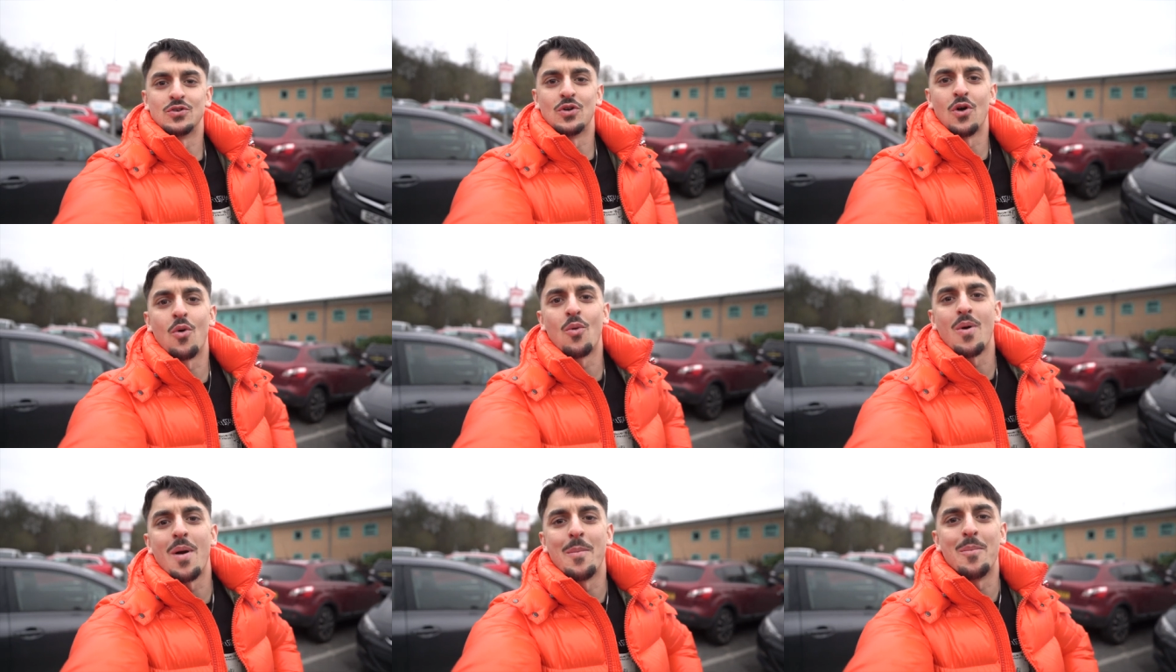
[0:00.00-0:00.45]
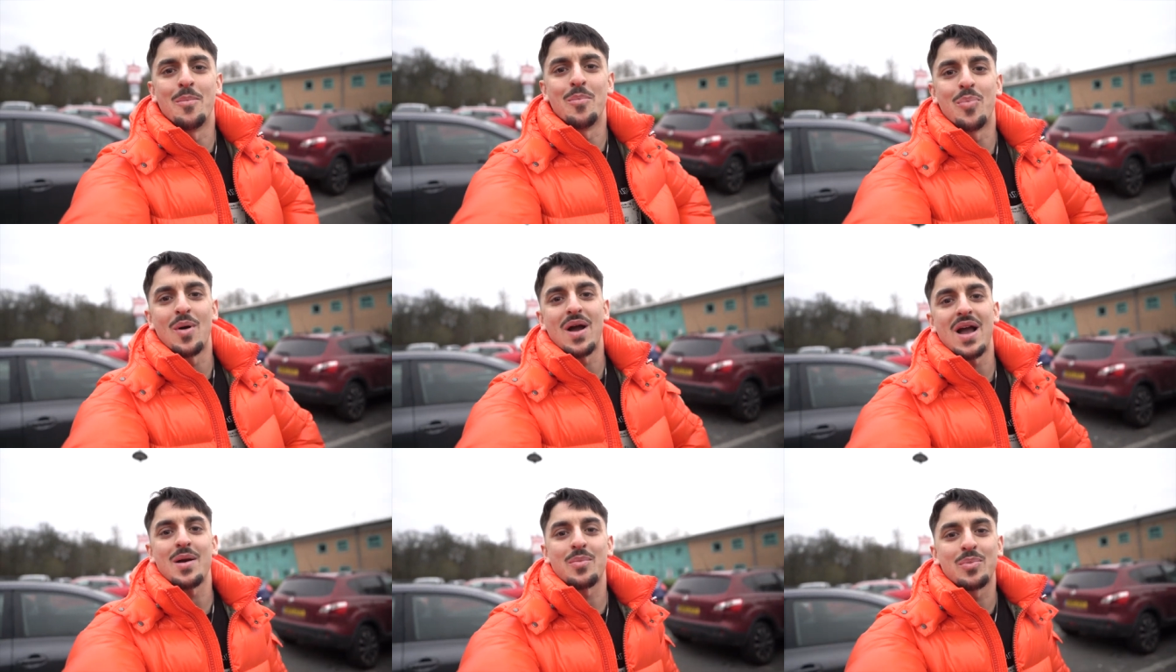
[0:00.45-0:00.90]
yo we're
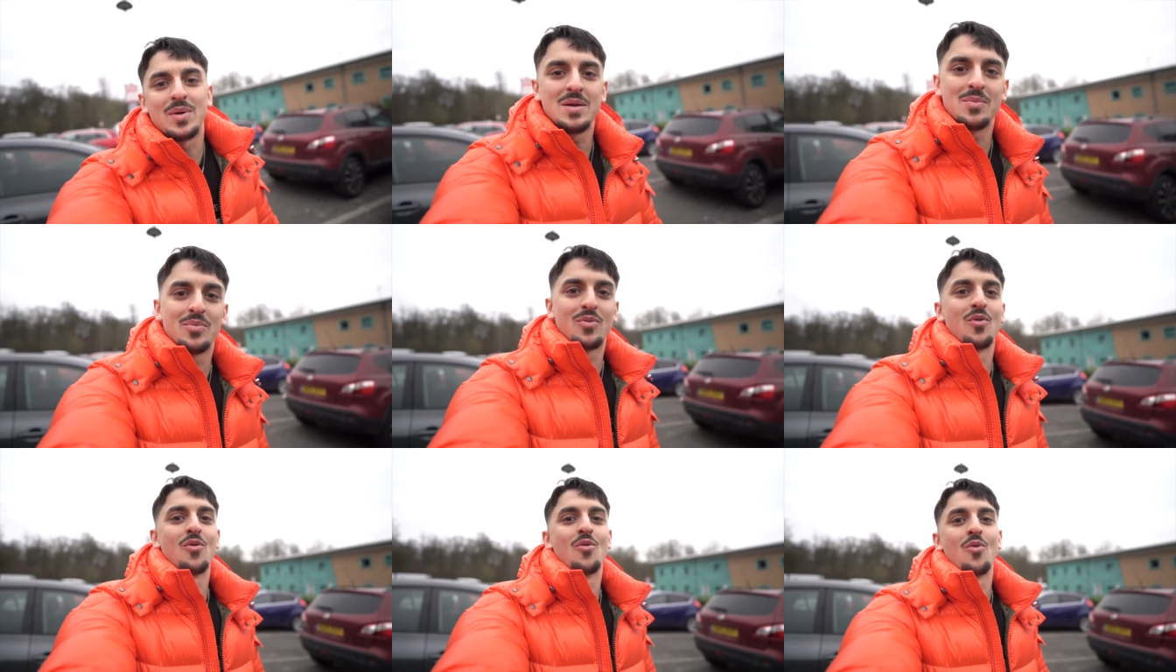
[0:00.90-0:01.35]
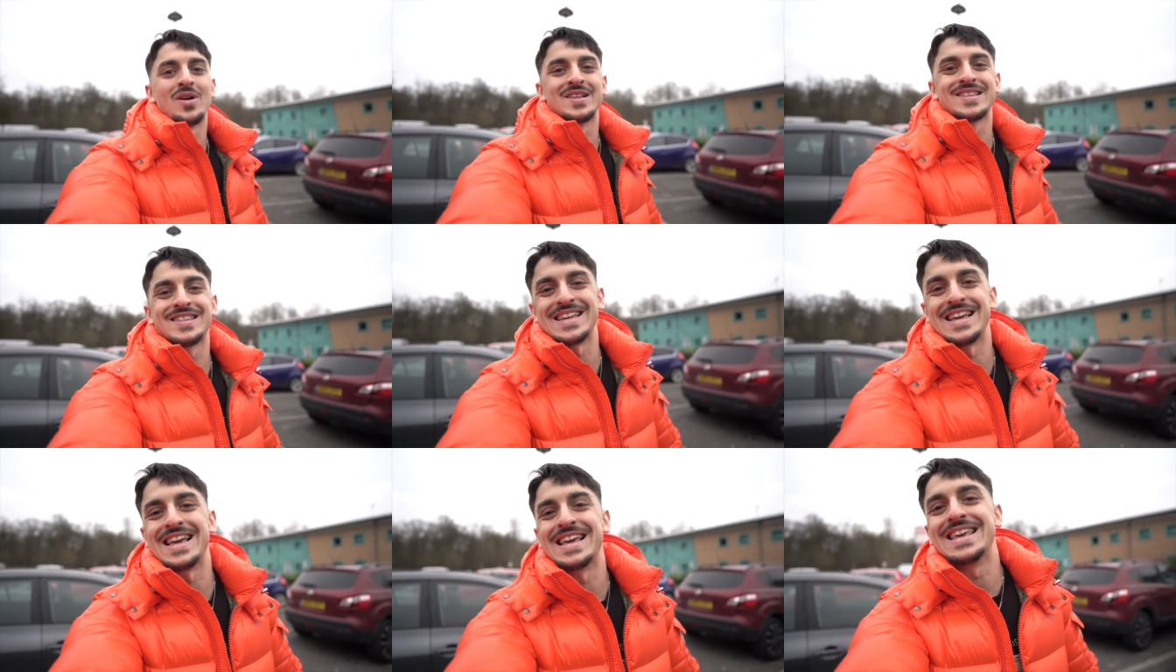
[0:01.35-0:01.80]
back people
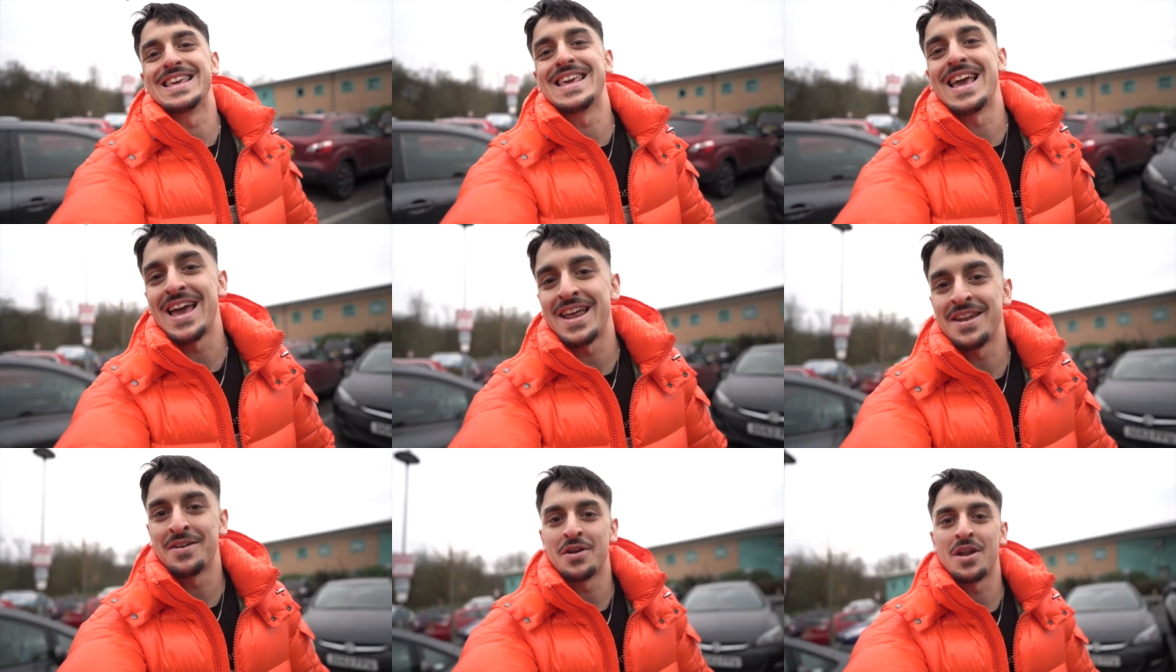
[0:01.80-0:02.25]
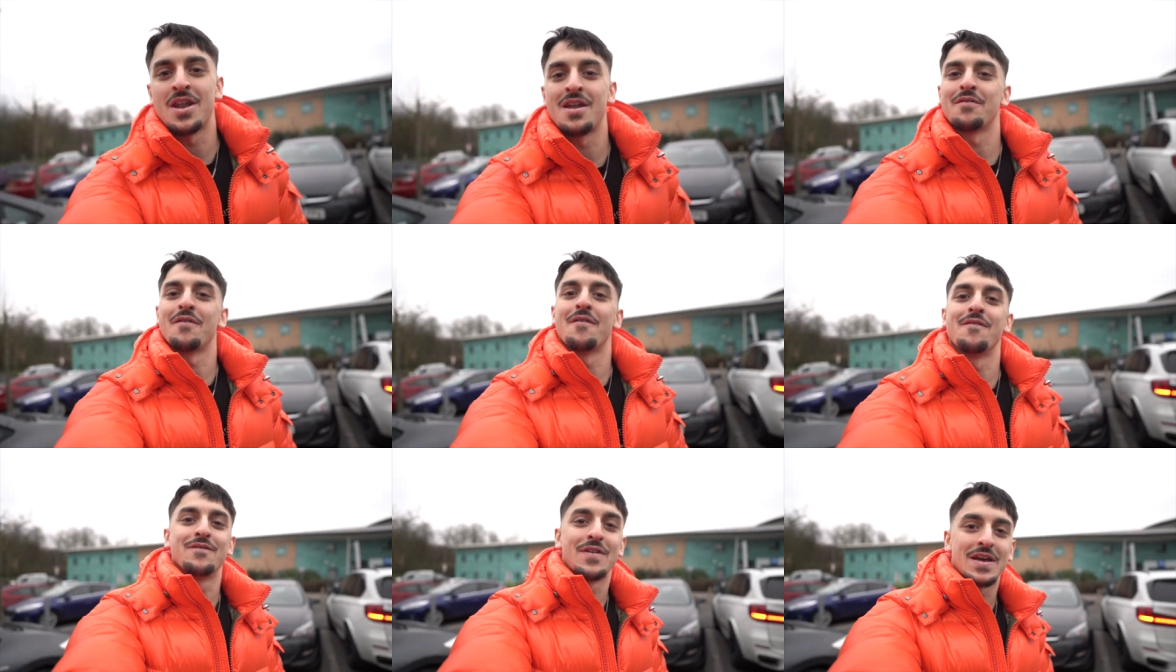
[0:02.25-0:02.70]
once again with
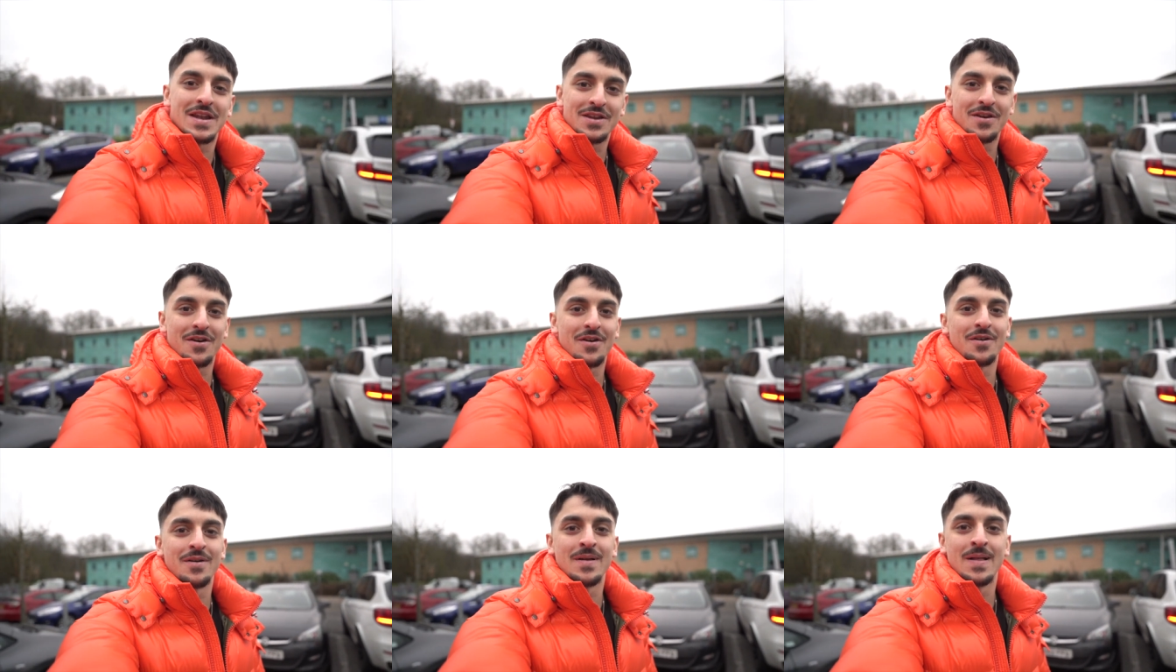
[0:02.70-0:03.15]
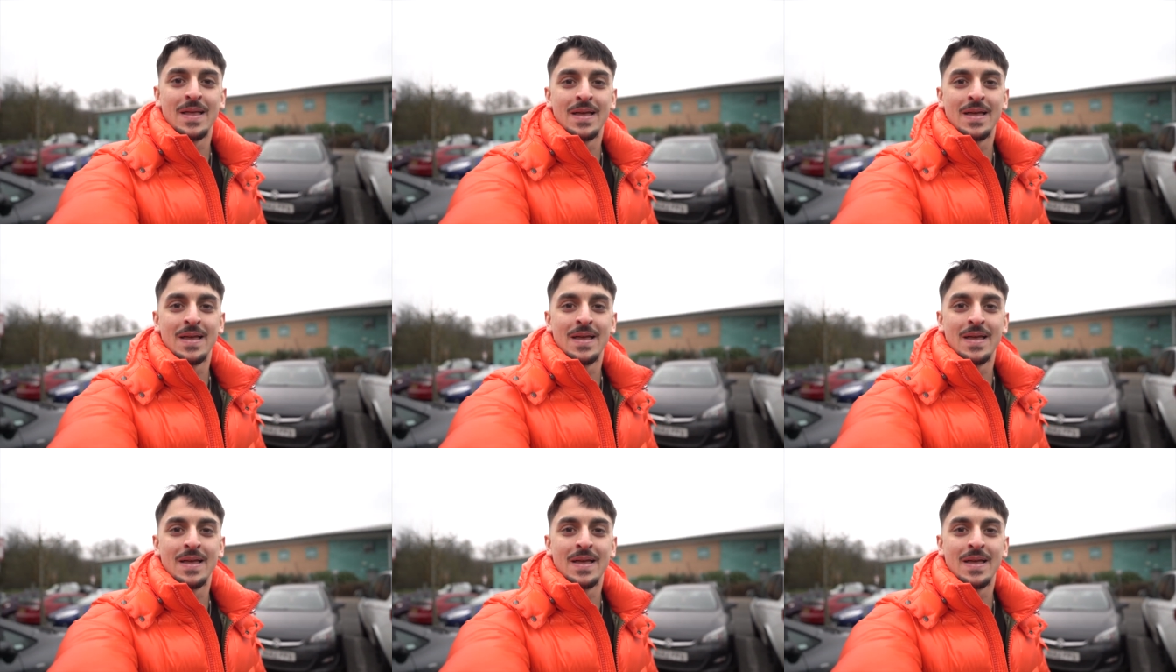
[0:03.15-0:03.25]
another video